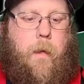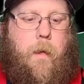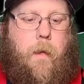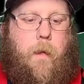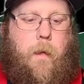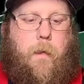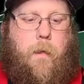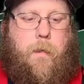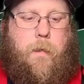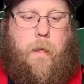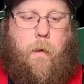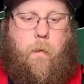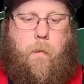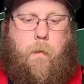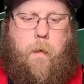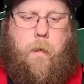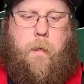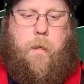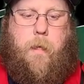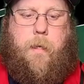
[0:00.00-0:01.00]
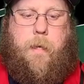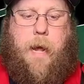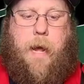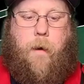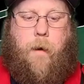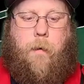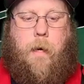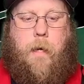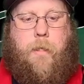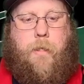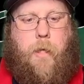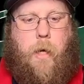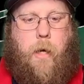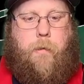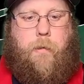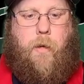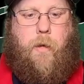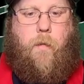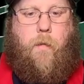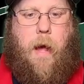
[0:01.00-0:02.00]
So now I showed
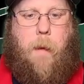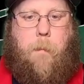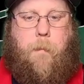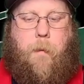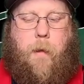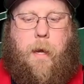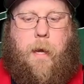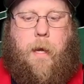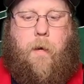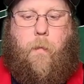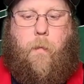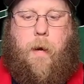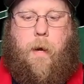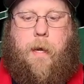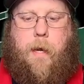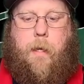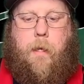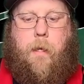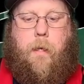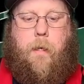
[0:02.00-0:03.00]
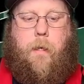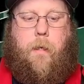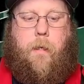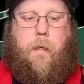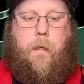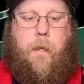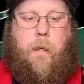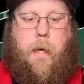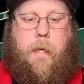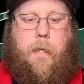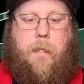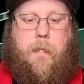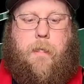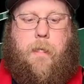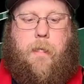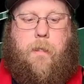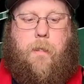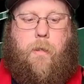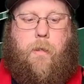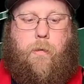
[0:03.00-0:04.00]
you that play in a
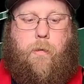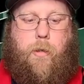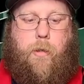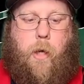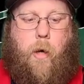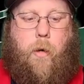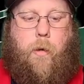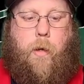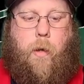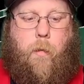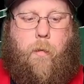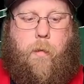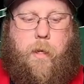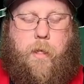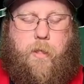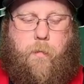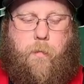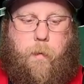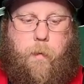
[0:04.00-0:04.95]
sense to show you this one.